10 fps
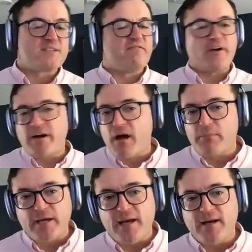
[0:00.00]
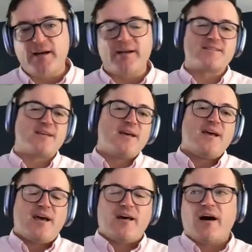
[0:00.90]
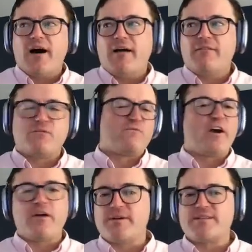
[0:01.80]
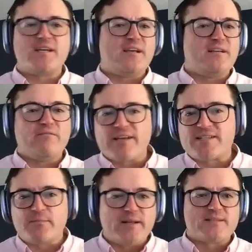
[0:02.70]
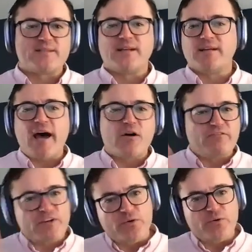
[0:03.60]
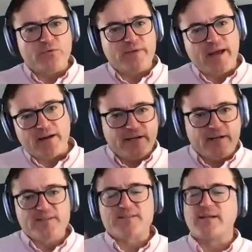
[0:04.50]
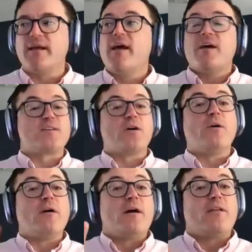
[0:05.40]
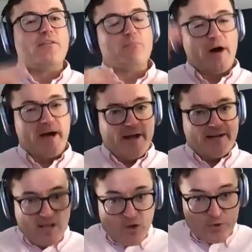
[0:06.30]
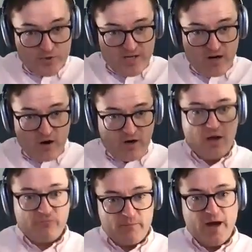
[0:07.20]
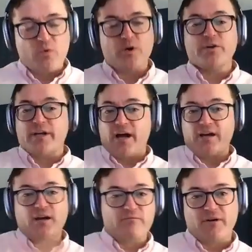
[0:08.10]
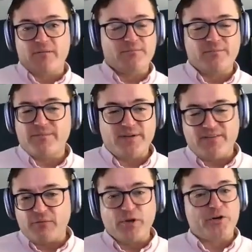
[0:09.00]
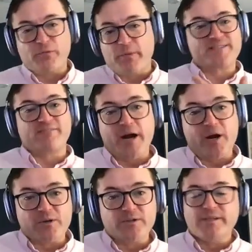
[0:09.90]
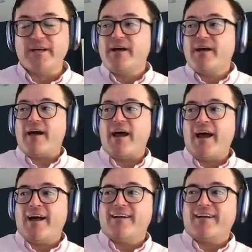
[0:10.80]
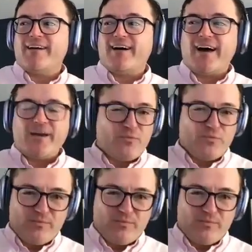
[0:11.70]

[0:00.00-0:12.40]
It's very complicated. It's very risky investments and how to view analytics. And so my stakeholders come from that world, and I come from the blunderbuss of my world. And I,